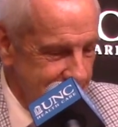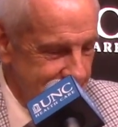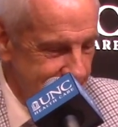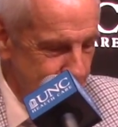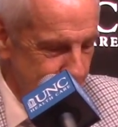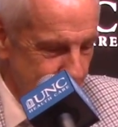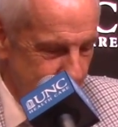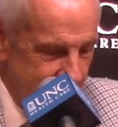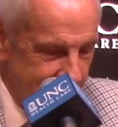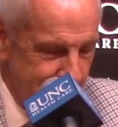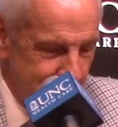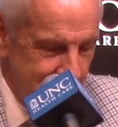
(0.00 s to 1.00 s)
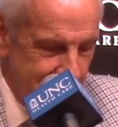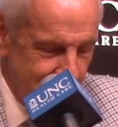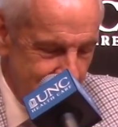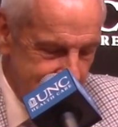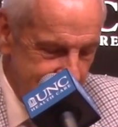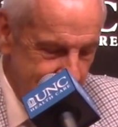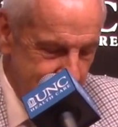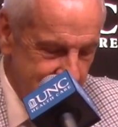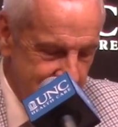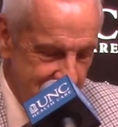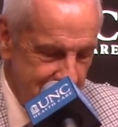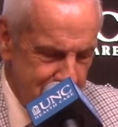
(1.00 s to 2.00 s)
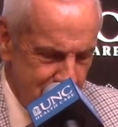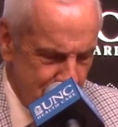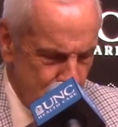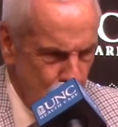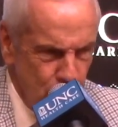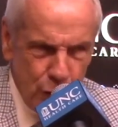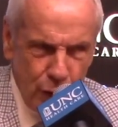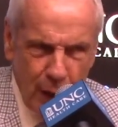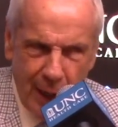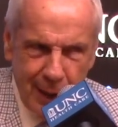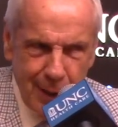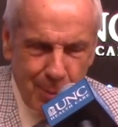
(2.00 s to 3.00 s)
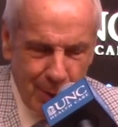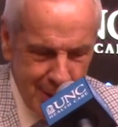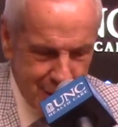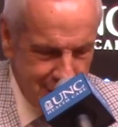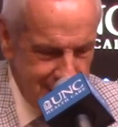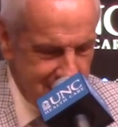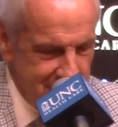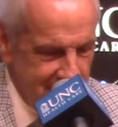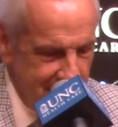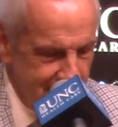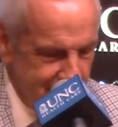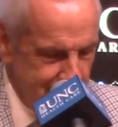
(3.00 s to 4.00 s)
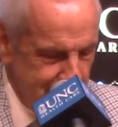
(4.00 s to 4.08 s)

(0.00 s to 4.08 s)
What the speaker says: And he reminded me every time I'd see him. He says, you got any place in this town?